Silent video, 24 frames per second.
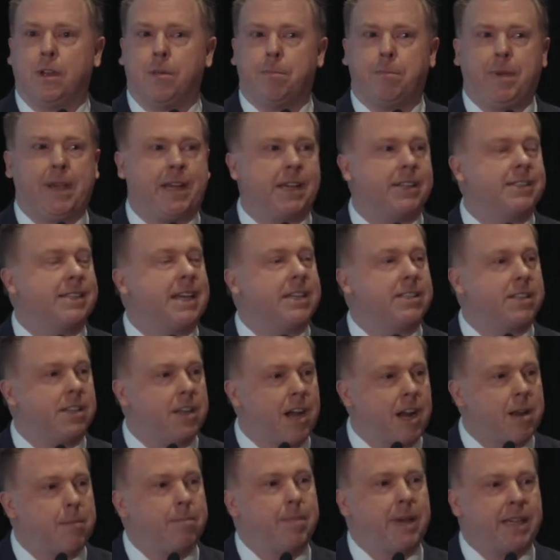because that's
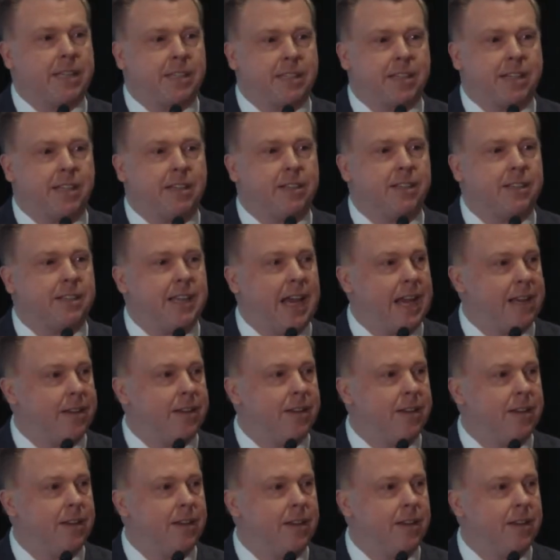not a big skill set.
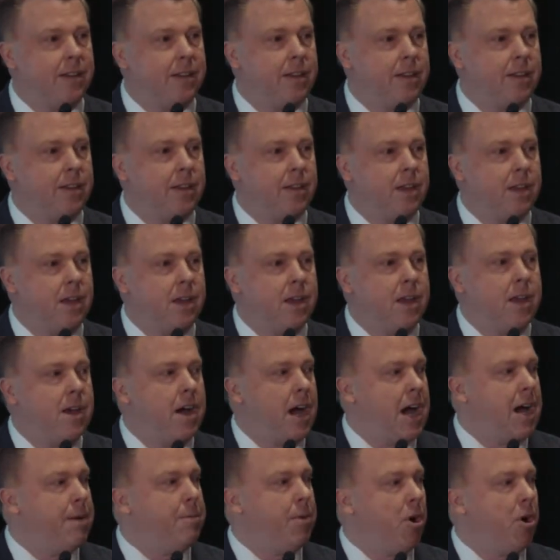I'm